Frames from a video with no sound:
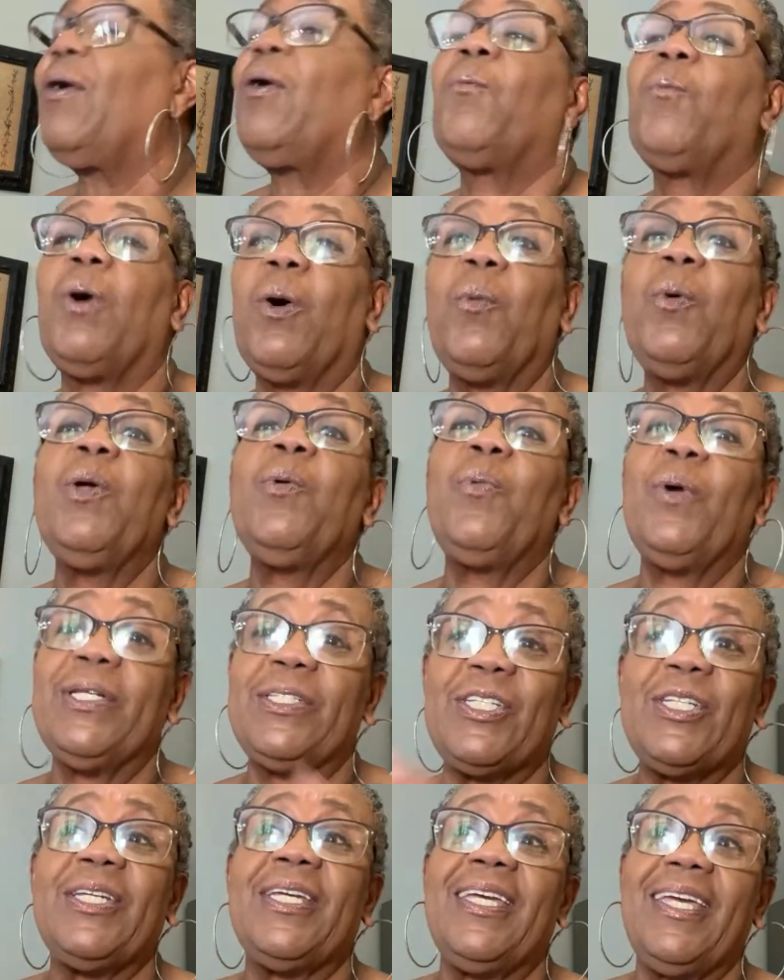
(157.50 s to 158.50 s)
when we went
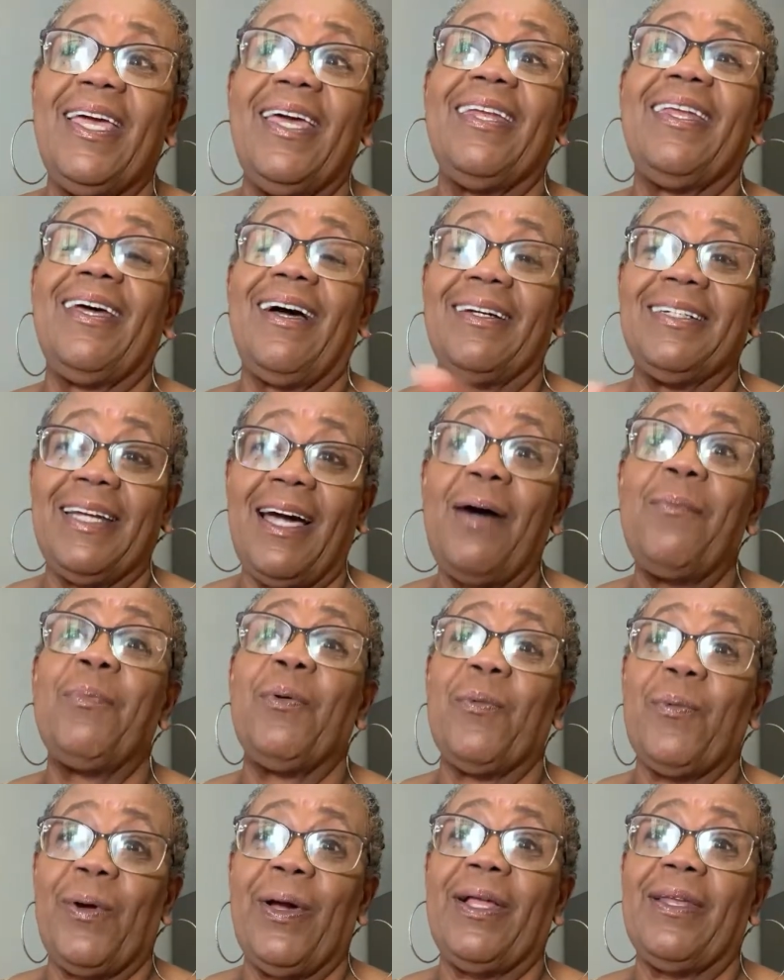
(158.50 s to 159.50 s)
to get an
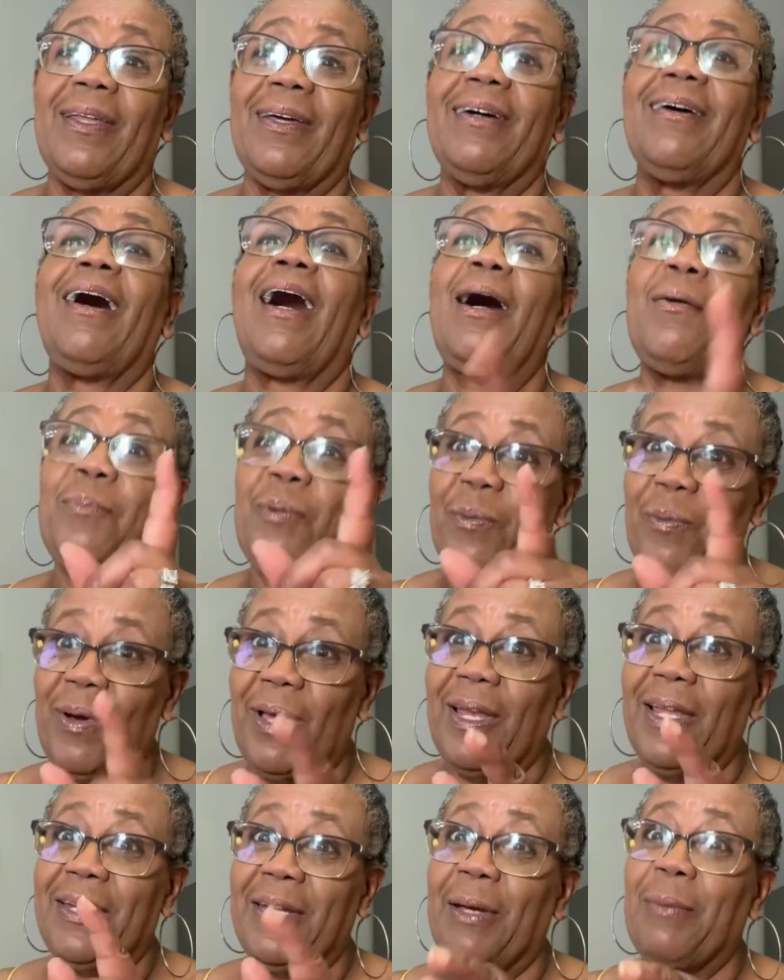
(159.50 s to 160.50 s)
umbrella,
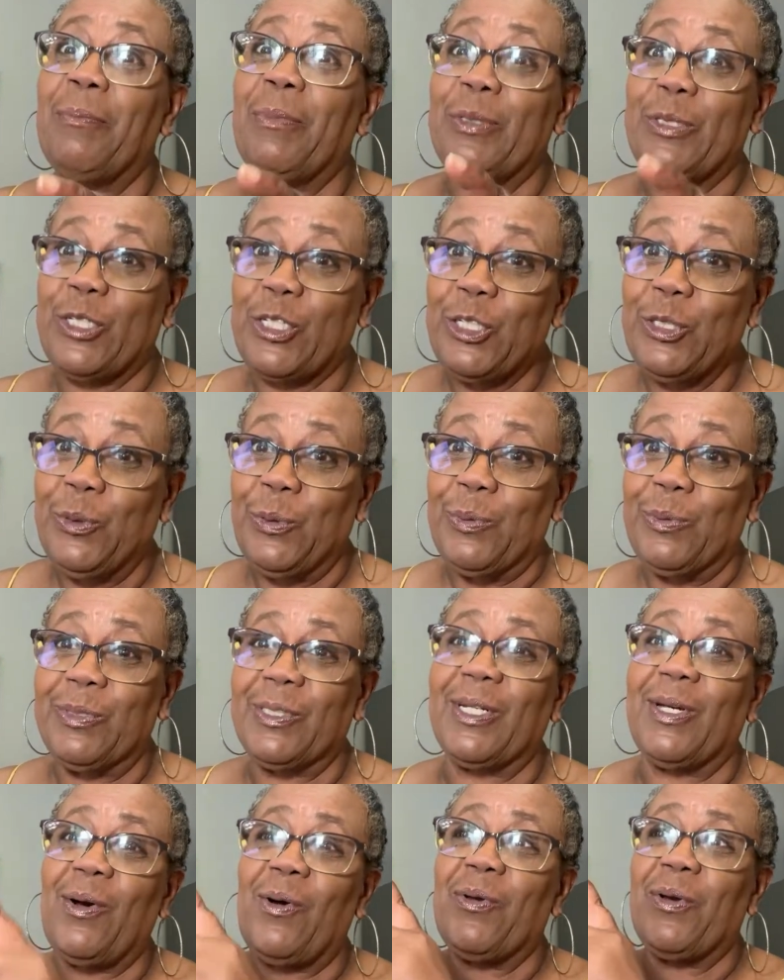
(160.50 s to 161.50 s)
umbrella number two to
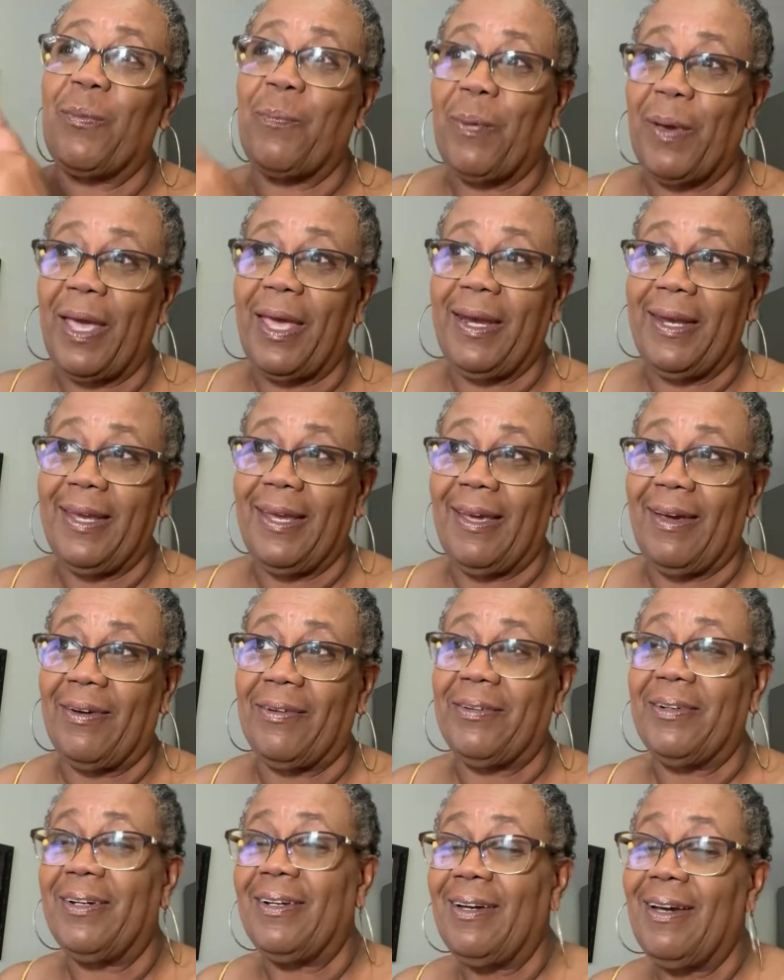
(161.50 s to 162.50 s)
go on the patio.
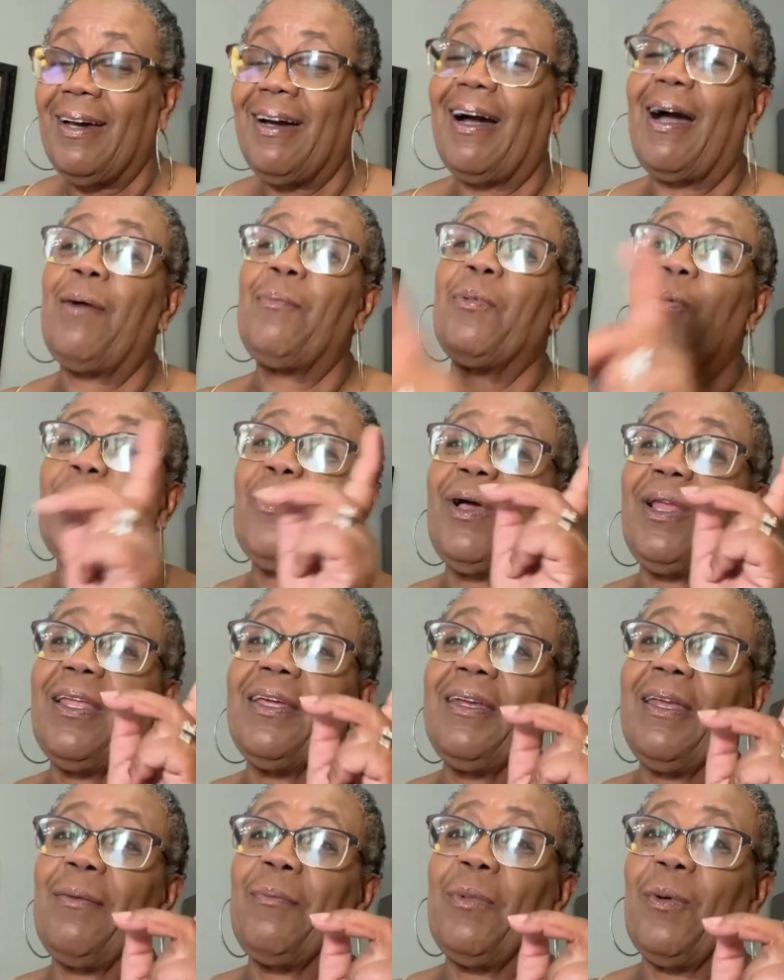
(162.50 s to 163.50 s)
Umbrella
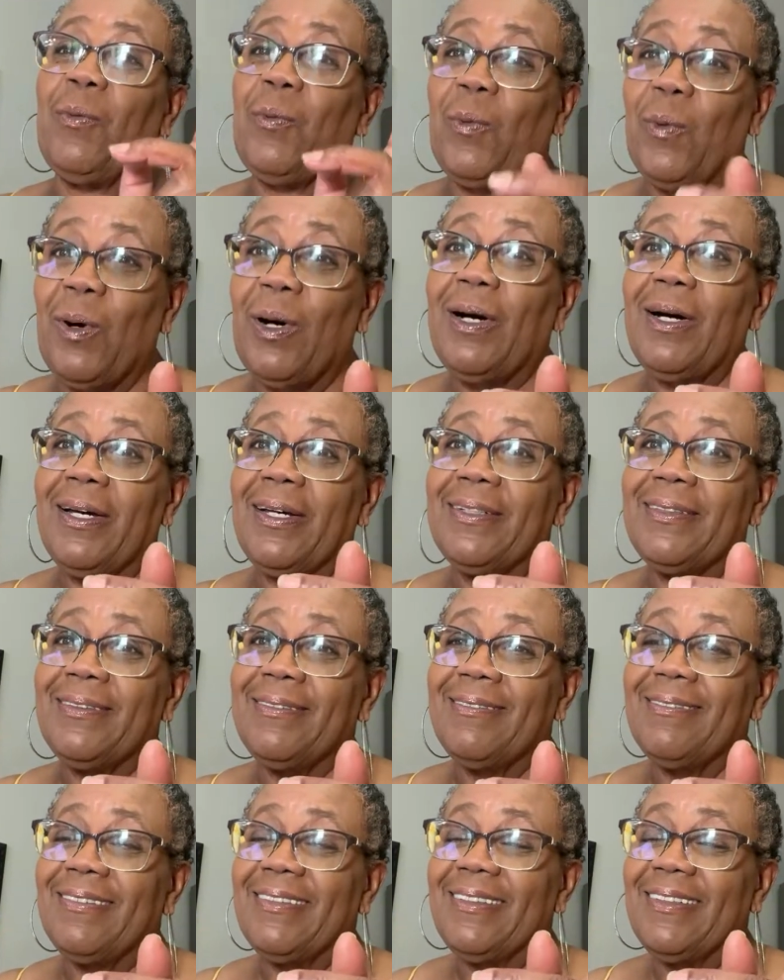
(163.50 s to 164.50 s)
number one
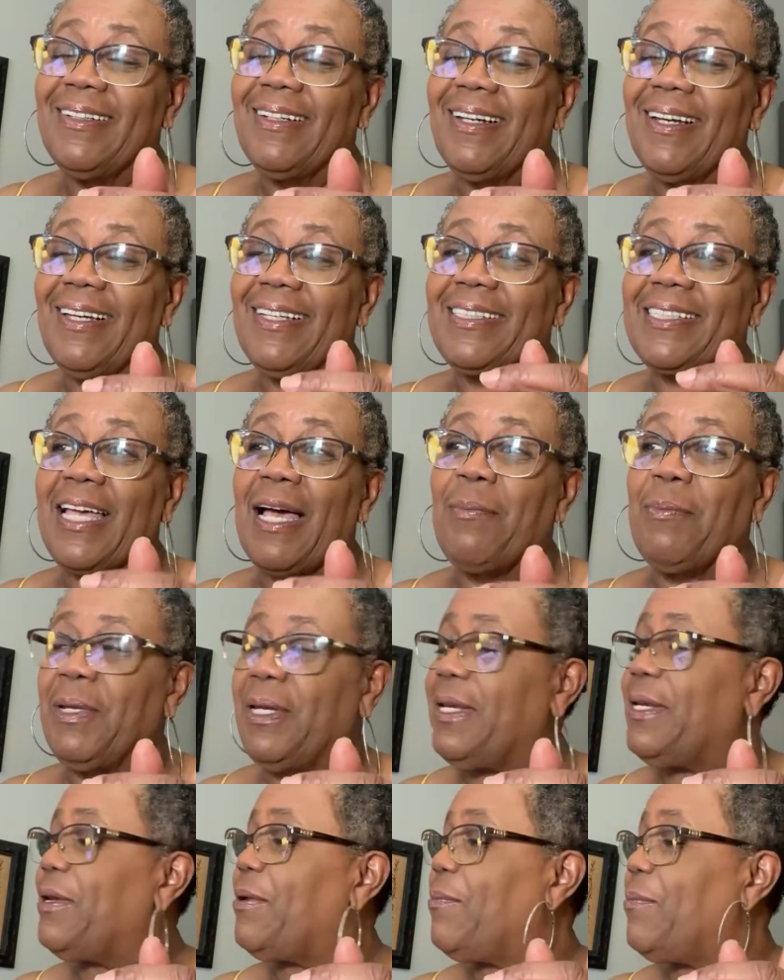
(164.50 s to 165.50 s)
is coming
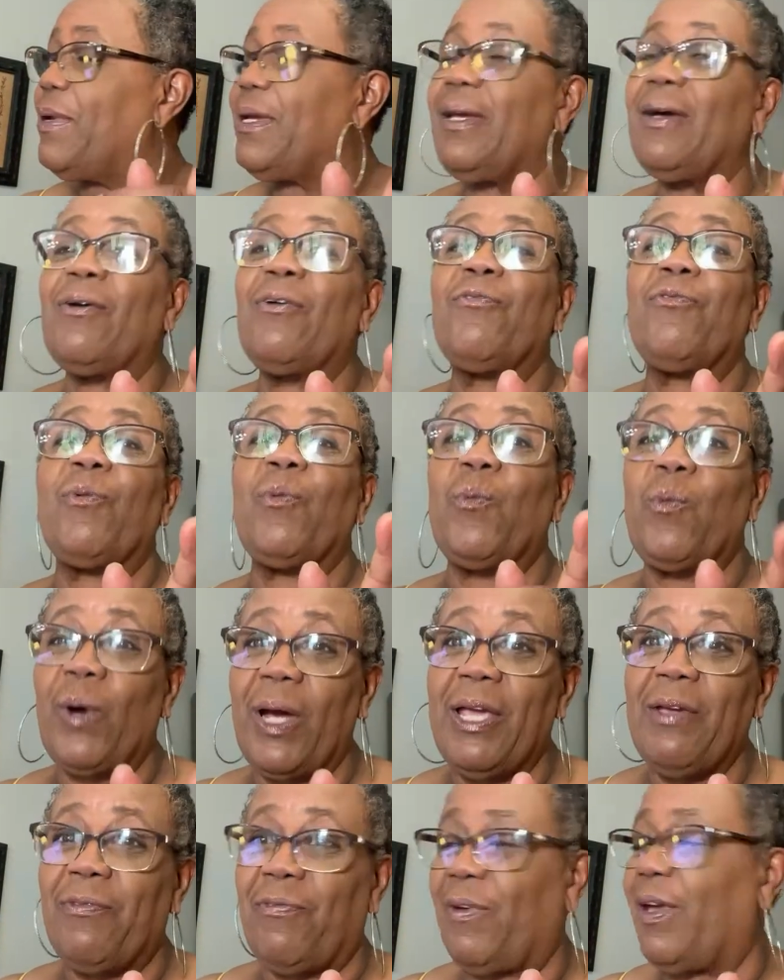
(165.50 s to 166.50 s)
in the mail from
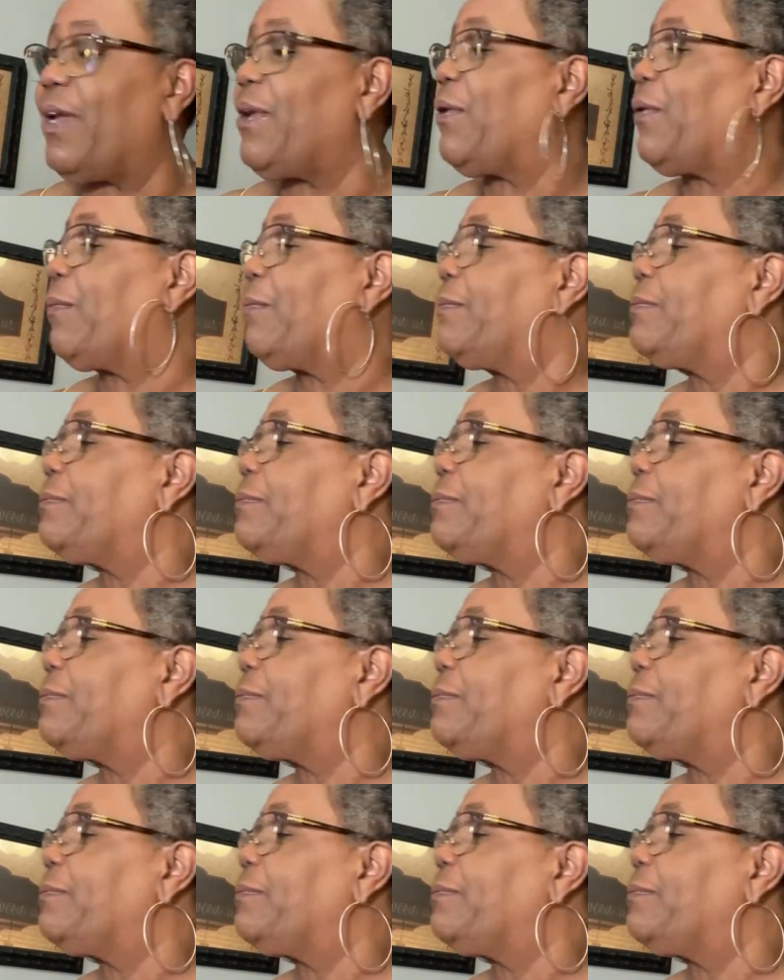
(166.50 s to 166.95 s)
Wayfair.